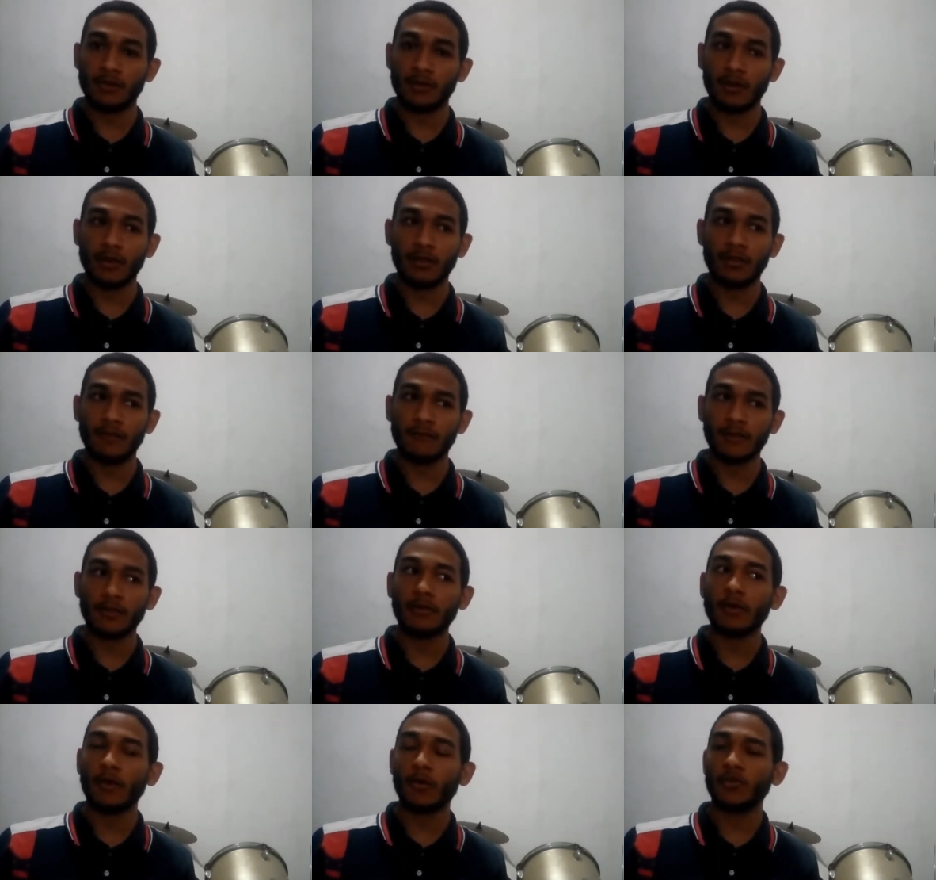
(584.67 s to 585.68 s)
And even
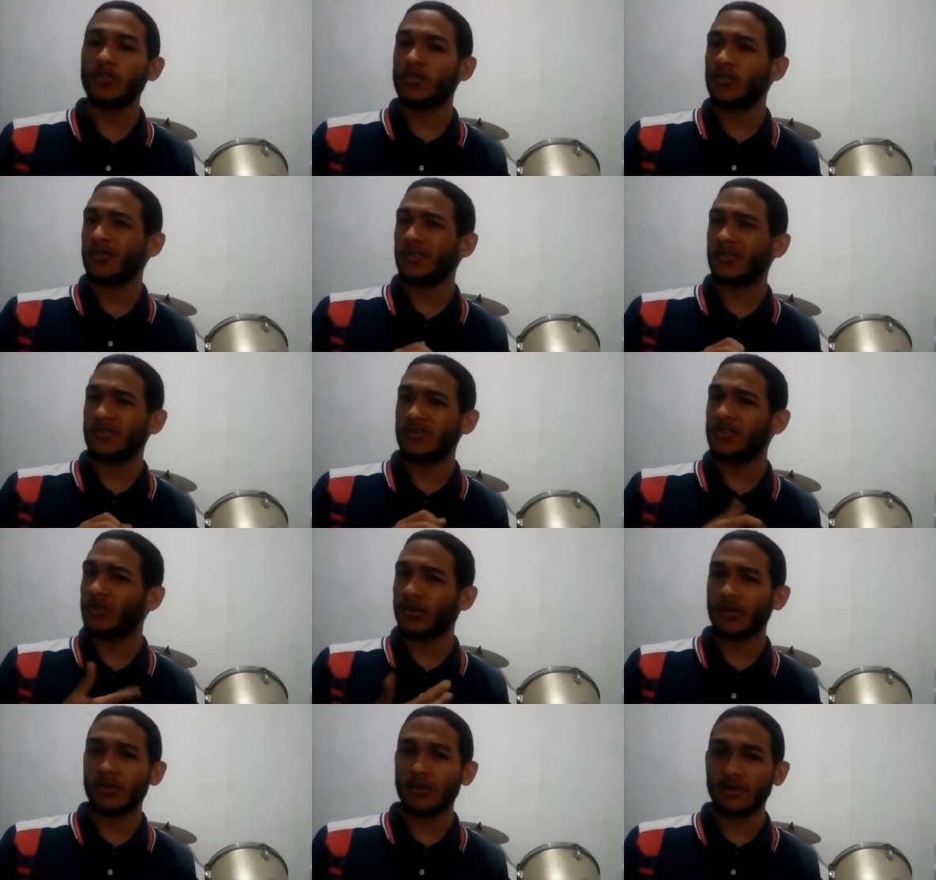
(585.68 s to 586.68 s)
though you should
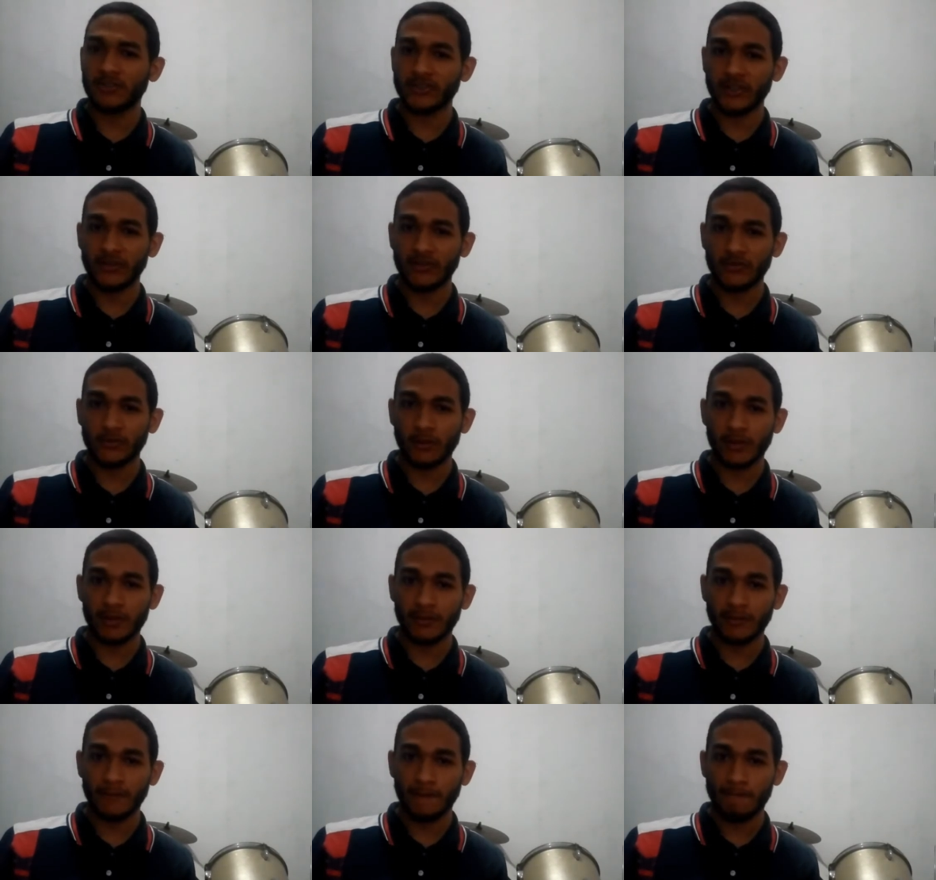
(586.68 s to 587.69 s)
only change one.
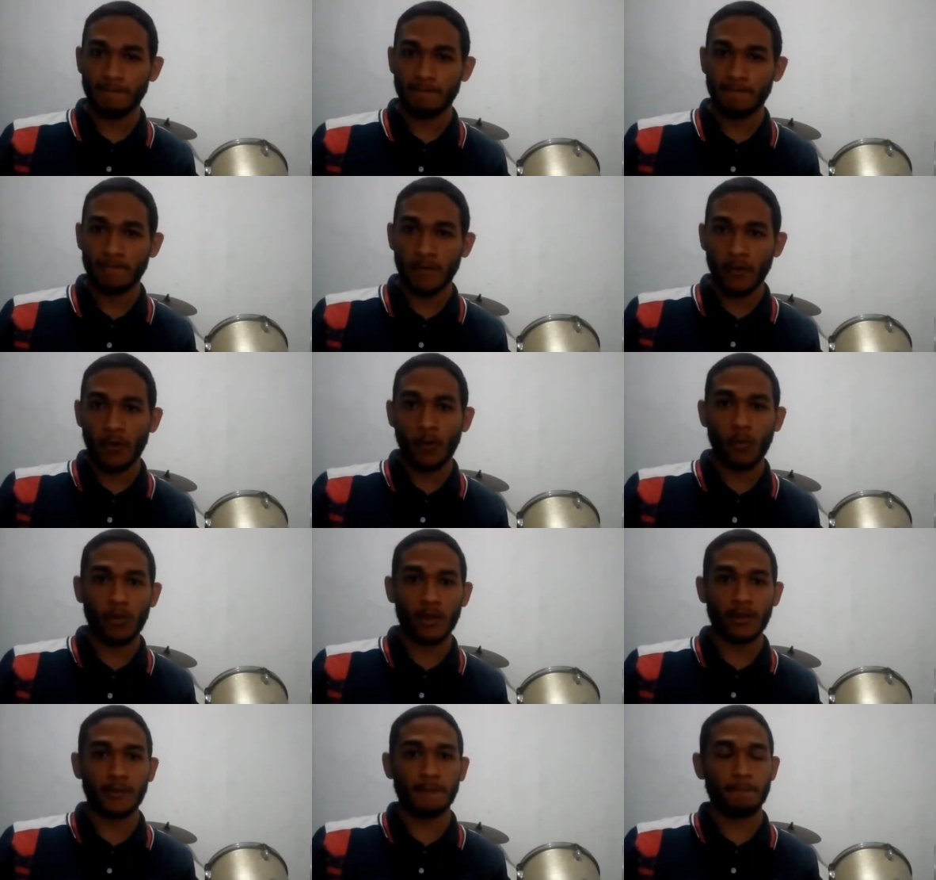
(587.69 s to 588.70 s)
Why?